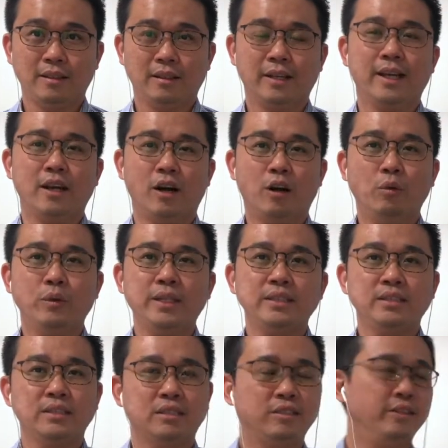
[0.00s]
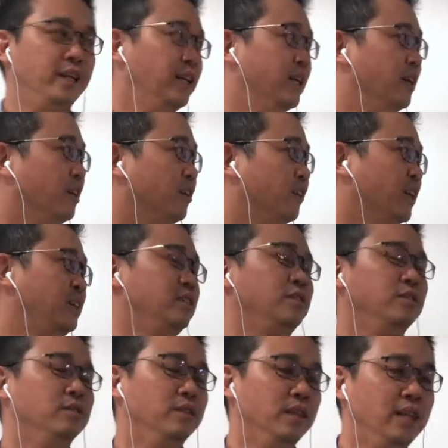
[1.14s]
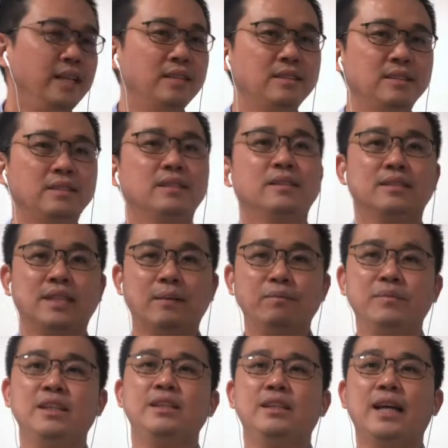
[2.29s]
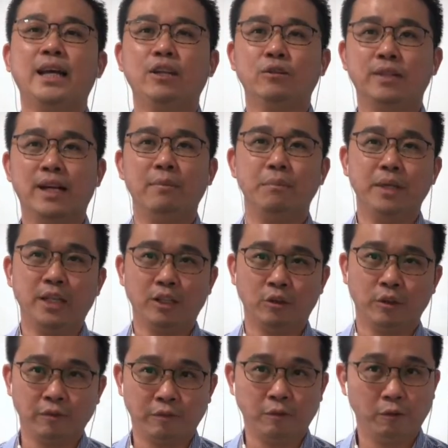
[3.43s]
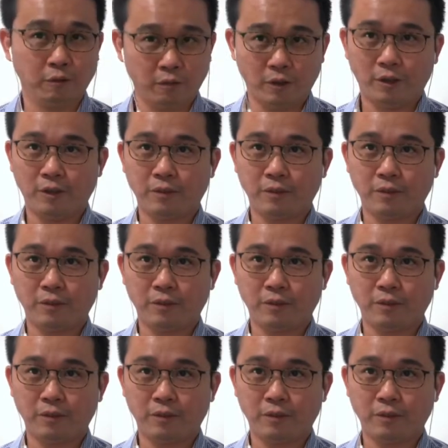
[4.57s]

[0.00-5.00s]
Okay, always create a gratitude list, something that you can be grateful for.